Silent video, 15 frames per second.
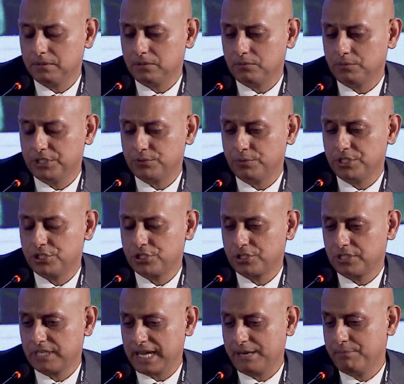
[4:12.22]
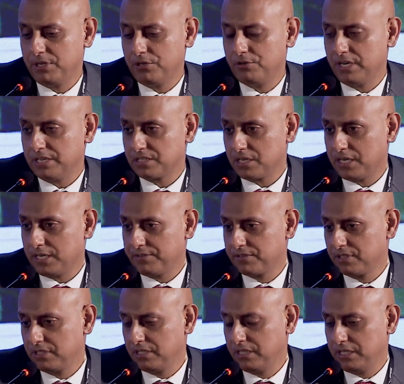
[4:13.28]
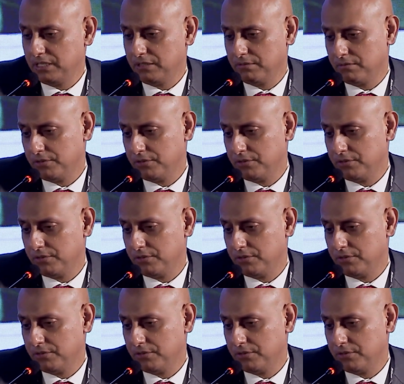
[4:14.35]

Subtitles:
which can be addressed. After the